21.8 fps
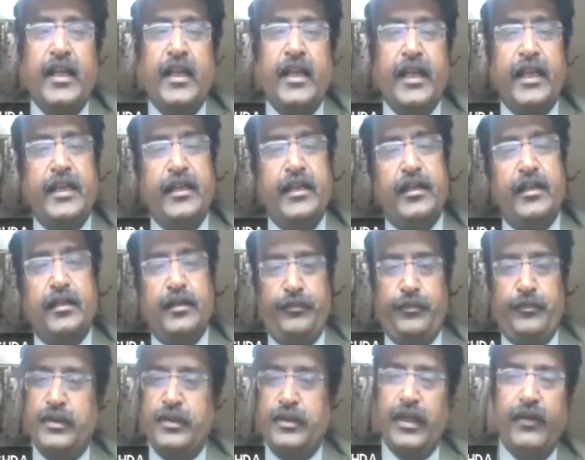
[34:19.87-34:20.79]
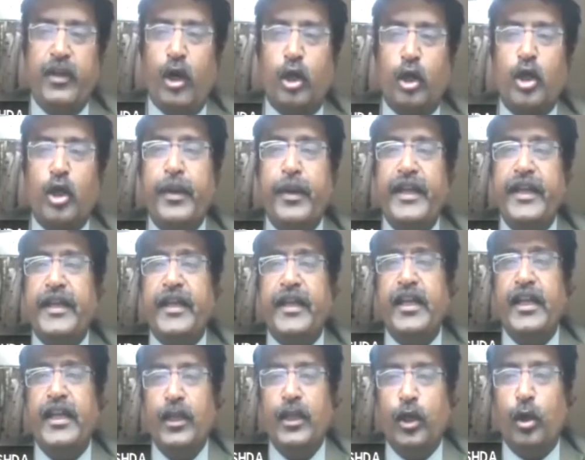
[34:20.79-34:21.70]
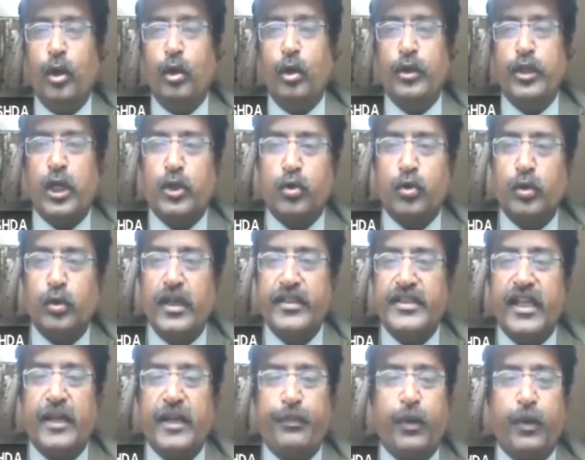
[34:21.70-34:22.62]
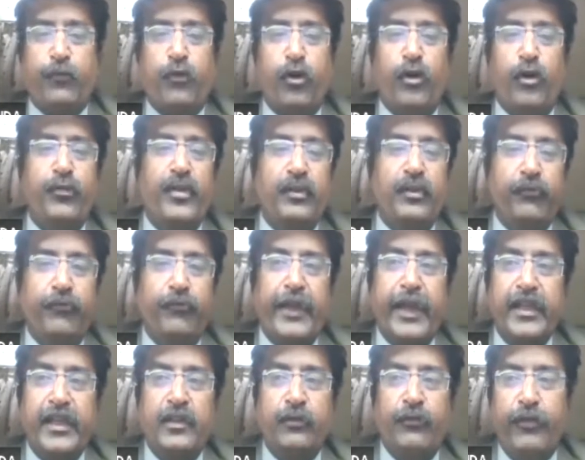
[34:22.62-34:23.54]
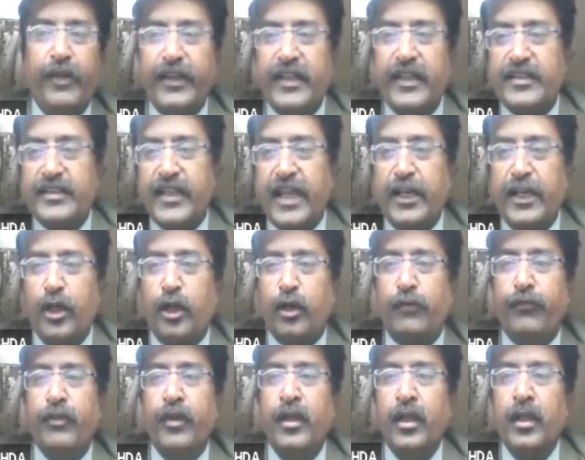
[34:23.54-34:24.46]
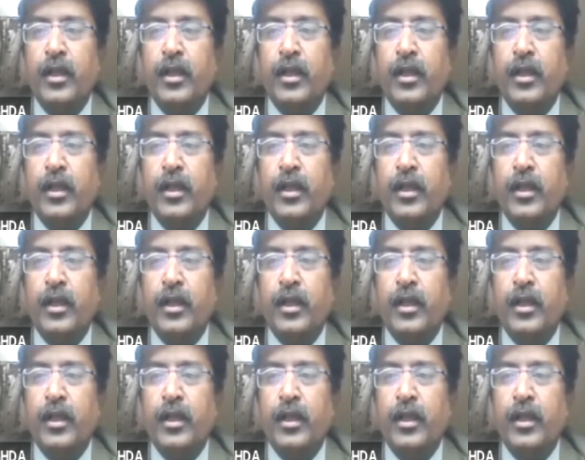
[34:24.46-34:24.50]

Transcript: and they will automatically know your students are performing well in various kind of